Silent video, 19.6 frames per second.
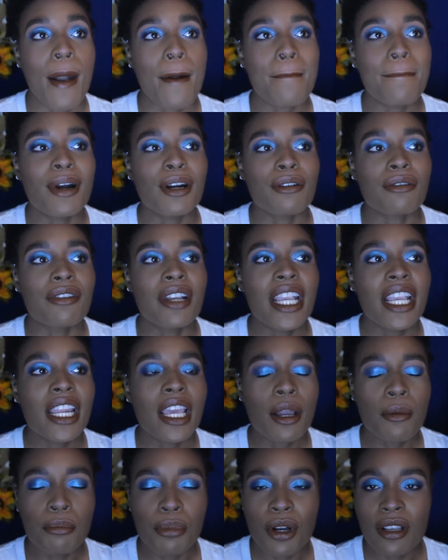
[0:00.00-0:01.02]
But
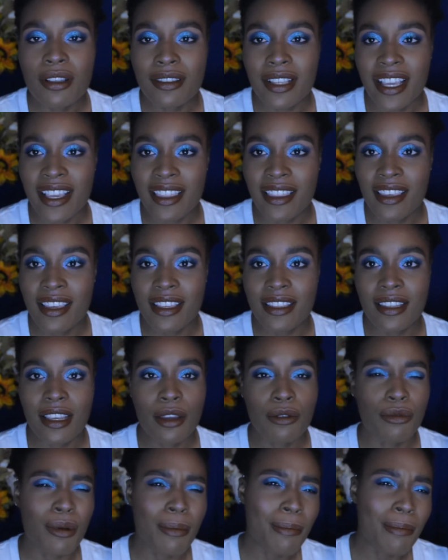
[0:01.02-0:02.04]
reading books like this
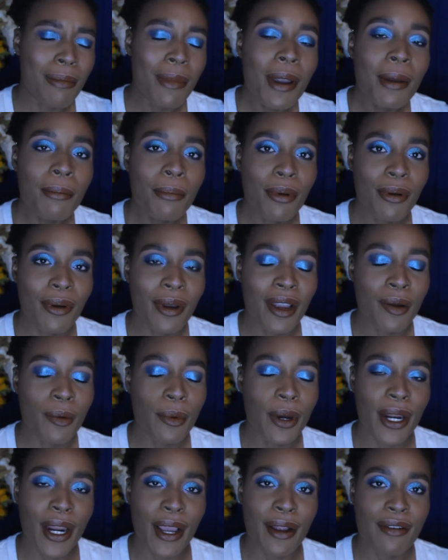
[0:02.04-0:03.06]
and remembering
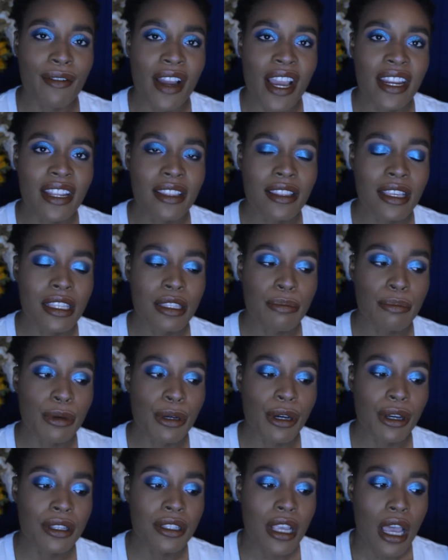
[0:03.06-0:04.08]
what I read in these
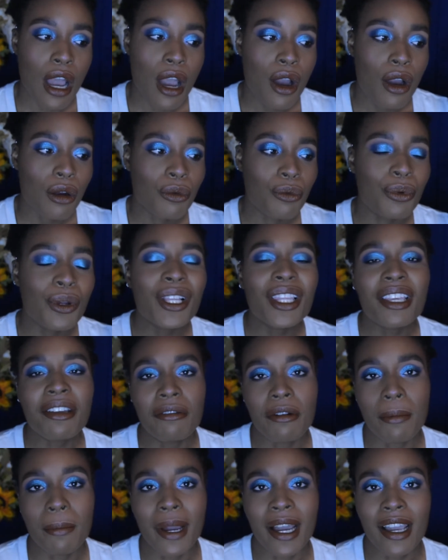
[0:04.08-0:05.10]
books really
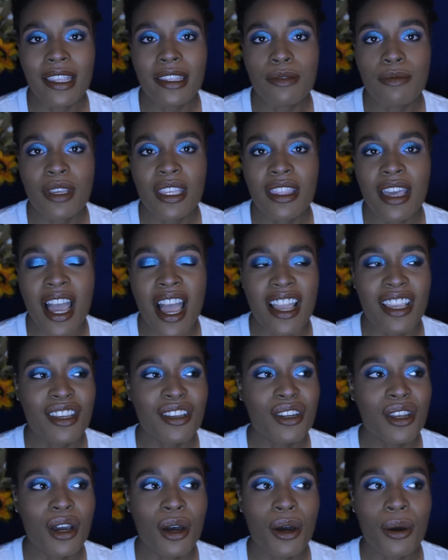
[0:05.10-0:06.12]
reminds me that, you
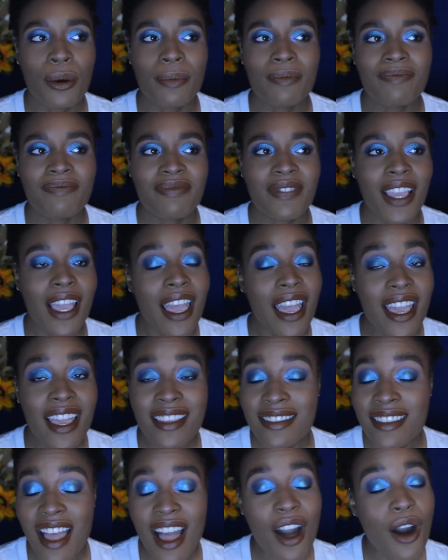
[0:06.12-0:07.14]
know,
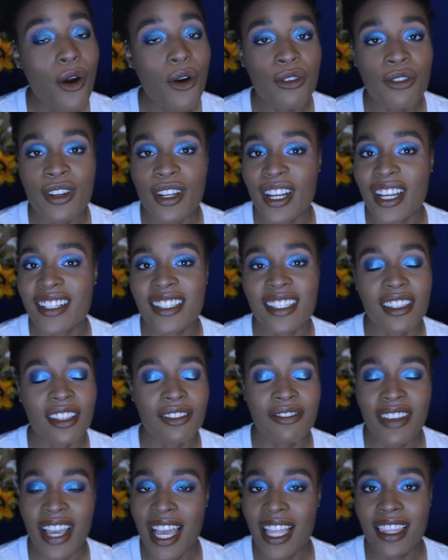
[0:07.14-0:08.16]
it's not over until the
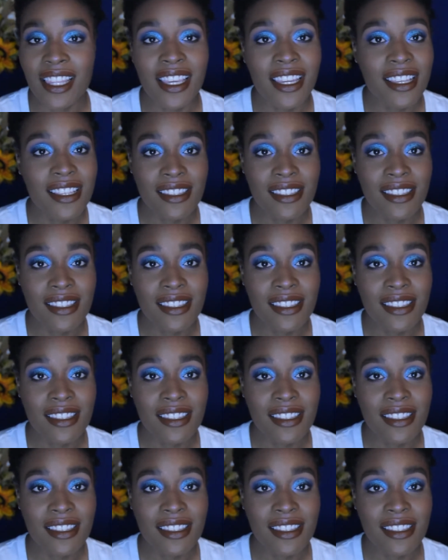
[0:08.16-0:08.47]
fat lady